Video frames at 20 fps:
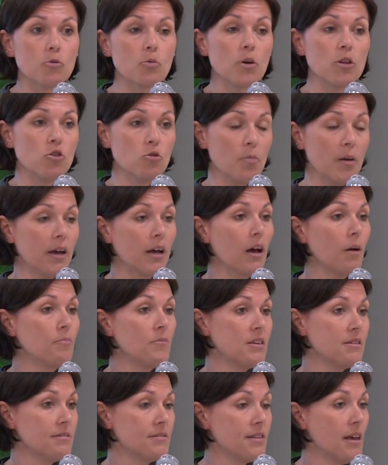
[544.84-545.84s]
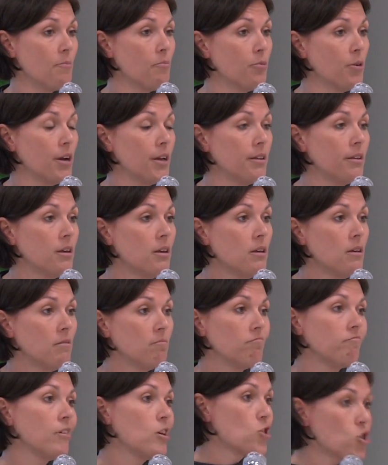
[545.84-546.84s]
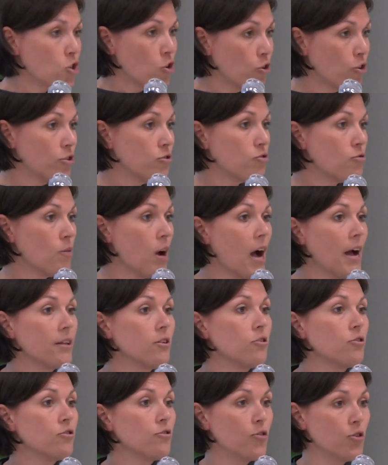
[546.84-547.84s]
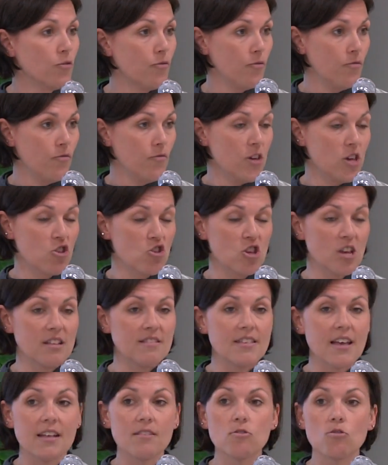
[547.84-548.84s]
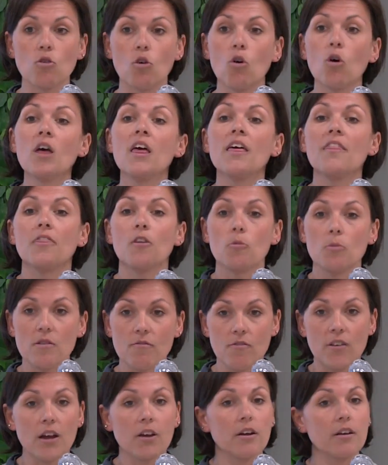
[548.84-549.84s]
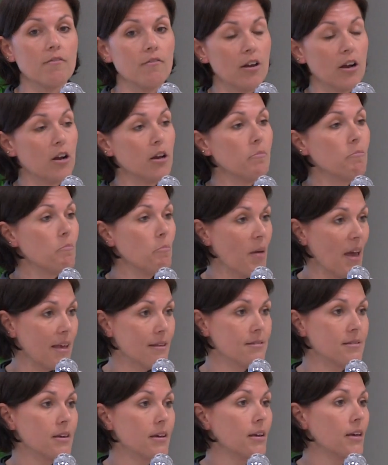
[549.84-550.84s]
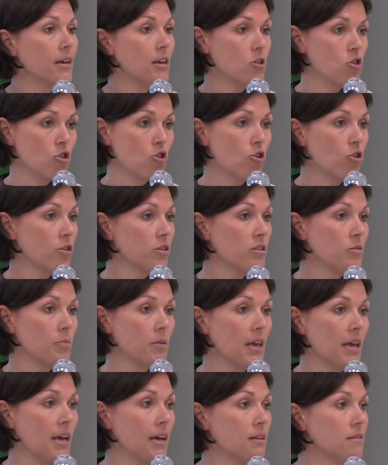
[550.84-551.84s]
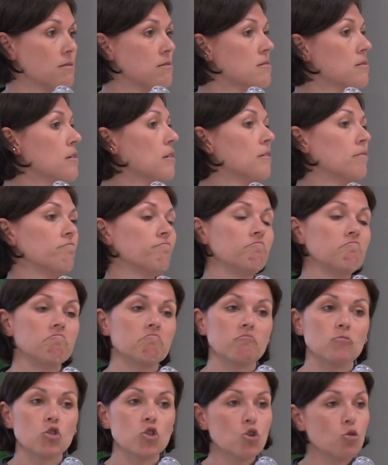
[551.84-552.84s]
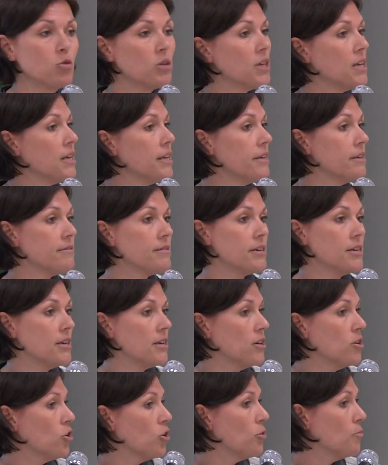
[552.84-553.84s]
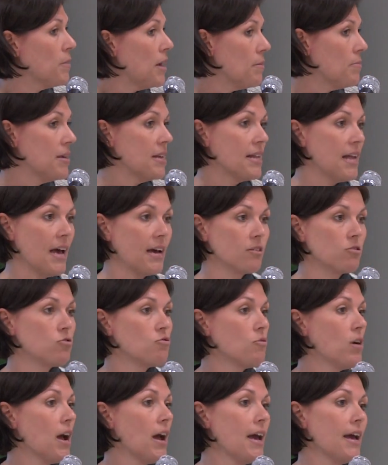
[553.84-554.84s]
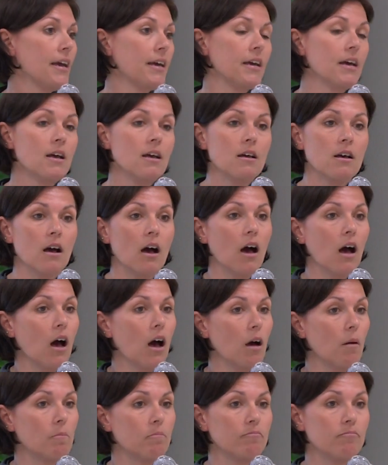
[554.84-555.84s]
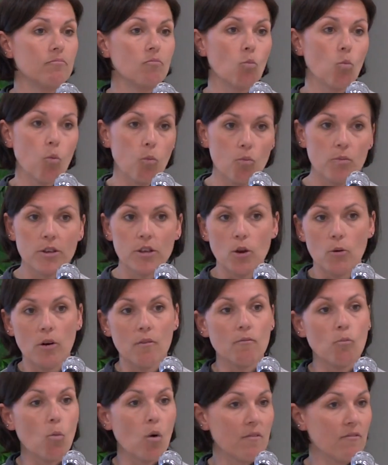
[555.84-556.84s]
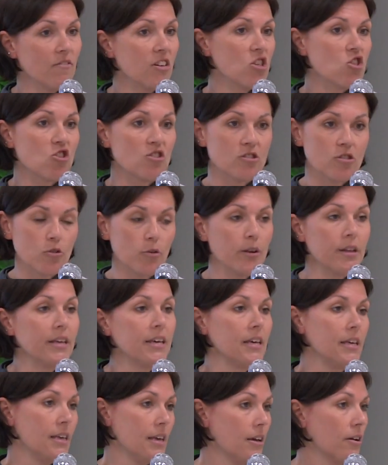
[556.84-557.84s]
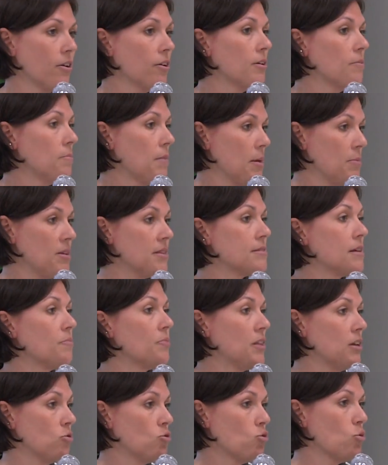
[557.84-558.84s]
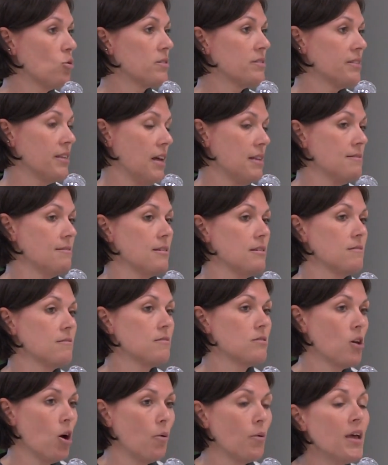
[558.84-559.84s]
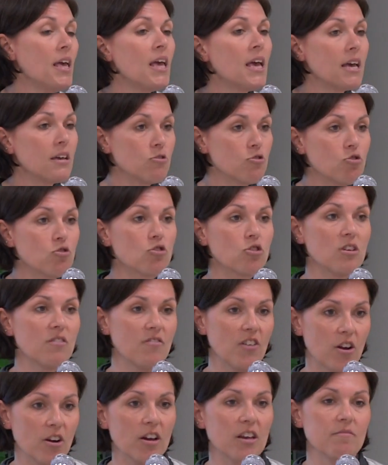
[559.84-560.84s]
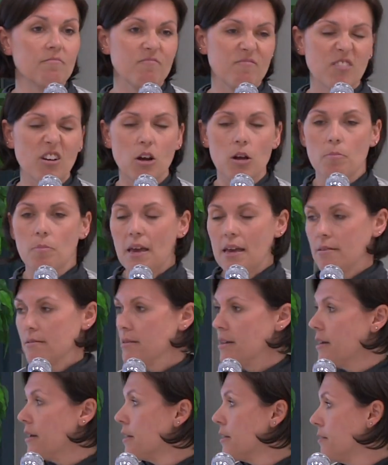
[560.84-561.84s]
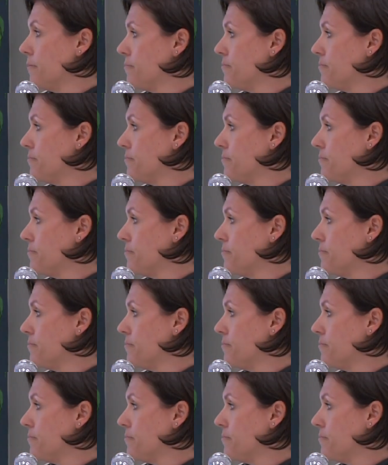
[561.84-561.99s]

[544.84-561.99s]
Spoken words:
when you pick up these separate insurance riders for vision and dental, they'll be very, very basic insurance plans, 2 cleanings a year, maybe an x-ray, one vision screening a year, and maybe something towards lenses. So it's usually very, very basic.